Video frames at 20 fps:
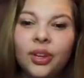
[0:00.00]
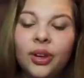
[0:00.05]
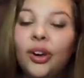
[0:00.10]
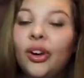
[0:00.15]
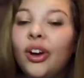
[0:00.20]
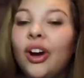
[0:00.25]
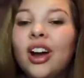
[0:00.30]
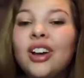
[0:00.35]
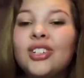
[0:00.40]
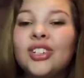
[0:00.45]

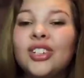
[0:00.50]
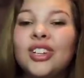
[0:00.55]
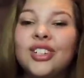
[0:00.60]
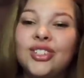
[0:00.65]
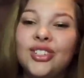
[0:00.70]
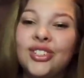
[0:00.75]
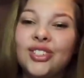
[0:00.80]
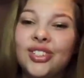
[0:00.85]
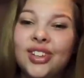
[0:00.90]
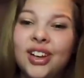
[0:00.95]

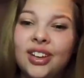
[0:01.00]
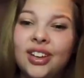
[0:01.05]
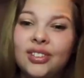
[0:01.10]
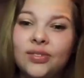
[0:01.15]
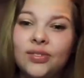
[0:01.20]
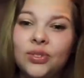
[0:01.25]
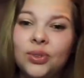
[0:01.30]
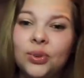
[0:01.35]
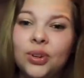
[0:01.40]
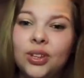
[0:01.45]
Congratulations, class
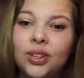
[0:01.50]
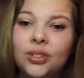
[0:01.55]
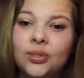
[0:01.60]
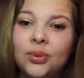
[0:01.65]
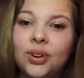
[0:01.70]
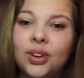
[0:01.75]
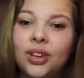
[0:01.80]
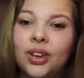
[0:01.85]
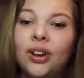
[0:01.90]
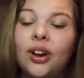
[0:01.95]
of
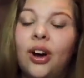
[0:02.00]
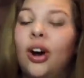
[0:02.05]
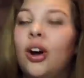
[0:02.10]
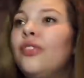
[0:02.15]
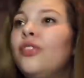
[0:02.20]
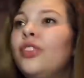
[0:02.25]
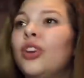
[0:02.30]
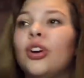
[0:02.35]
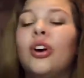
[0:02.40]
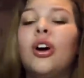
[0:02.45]
2020. All
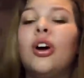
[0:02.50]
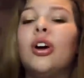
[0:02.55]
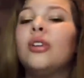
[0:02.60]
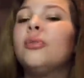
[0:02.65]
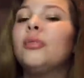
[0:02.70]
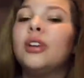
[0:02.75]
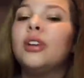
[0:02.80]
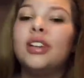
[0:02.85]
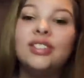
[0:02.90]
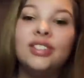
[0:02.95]
of your
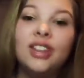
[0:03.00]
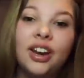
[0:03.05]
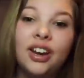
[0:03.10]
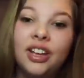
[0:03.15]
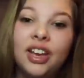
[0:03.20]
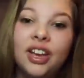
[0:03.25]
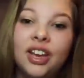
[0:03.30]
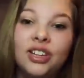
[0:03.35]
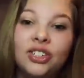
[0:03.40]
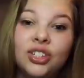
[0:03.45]
hard work and
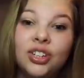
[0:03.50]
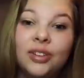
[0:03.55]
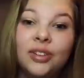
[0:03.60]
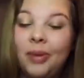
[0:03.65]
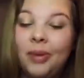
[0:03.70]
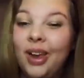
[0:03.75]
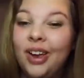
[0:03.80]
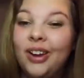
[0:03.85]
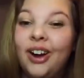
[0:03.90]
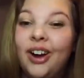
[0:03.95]
dedication have
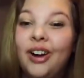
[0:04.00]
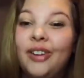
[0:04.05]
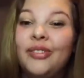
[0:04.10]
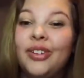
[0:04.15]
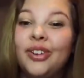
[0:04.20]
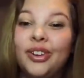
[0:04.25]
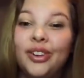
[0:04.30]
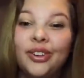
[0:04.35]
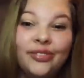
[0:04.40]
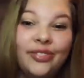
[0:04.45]
paid off,
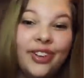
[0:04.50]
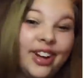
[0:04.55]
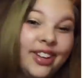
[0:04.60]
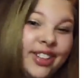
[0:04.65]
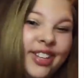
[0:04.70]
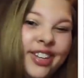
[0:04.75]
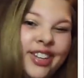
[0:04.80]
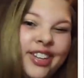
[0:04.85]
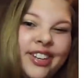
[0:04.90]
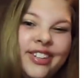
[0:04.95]
and you're
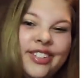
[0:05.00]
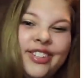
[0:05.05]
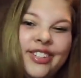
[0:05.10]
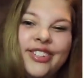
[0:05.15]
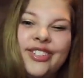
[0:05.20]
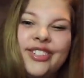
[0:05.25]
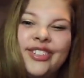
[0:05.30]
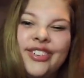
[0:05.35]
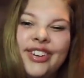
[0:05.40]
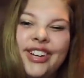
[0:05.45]
finally getting
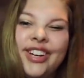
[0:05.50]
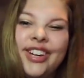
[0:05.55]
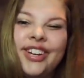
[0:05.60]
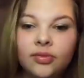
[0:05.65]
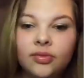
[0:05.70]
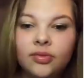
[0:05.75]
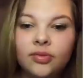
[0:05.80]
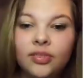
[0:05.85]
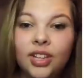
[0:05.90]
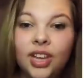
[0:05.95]
your degree.
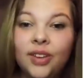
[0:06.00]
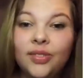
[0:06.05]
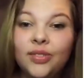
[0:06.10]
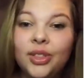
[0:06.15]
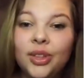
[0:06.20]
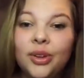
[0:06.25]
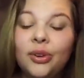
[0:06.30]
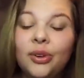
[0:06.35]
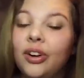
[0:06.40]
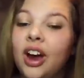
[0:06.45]

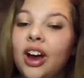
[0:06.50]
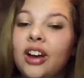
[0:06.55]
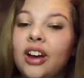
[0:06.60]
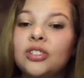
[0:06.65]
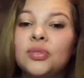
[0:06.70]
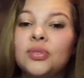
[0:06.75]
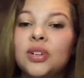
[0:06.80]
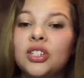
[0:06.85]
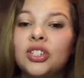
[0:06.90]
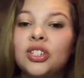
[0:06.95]
Even though
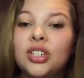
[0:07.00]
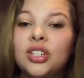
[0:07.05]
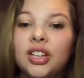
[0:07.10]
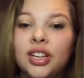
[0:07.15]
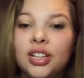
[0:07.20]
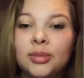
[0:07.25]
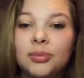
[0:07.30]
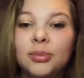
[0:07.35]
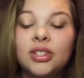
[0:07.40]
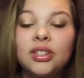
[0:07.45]
graduation
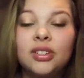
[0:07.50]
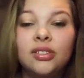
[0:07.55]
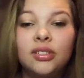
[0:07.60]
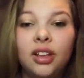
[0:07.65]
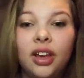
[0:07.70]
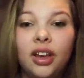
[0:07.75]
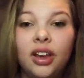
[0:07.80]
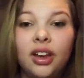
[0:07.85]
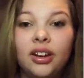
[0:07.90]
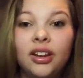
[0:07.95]
has been
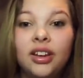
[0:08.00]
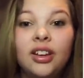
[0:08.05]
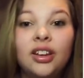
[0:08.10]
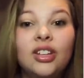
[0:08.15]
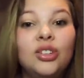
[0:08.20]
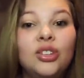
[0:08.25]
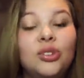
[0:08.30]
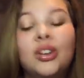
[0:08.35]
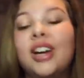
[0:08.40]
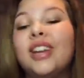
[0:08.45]
delayed,
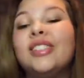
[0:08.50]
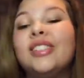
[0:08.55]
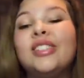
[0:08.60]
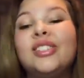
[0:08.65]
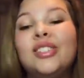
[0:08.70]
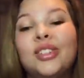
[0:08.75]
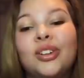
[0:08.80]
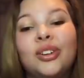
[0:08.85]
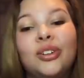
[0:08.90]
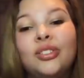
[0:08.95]
you guys
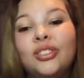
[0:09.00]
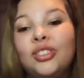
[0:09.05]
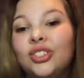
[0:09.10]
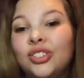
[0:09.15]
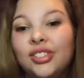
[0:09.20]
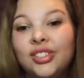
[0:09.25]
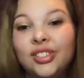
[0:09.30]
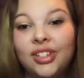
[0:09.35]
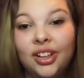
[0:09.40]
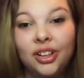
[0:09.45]
still
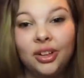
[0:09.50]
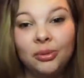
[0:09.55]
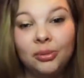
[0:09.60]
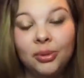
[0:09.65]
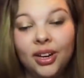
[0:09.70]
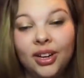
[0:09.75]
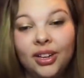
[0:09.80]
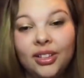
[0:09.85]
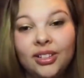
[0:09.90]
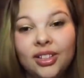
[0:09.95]
should
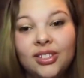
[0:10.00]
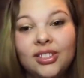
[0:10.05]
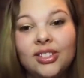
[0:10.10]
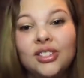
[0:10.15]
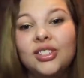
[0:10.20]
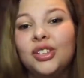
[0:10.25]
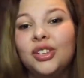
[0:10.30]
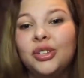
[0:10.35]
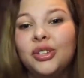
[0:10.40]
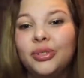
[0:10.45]
celebrate. This
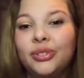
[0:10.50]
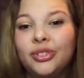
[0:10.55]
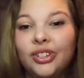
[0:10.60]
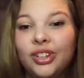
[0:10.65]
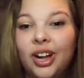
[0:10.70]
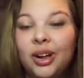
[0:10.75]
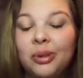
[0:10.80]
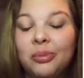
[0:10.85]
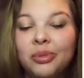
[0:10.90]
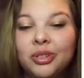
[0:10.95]
is a huge
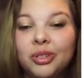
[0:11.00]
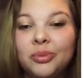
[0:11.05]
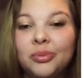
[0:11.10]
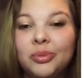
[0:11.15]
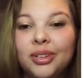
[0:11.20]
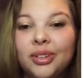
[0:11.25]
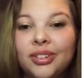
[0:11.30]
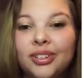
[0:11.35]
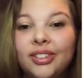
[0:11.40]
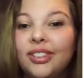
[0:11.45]

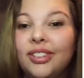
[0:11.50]
accomplishment.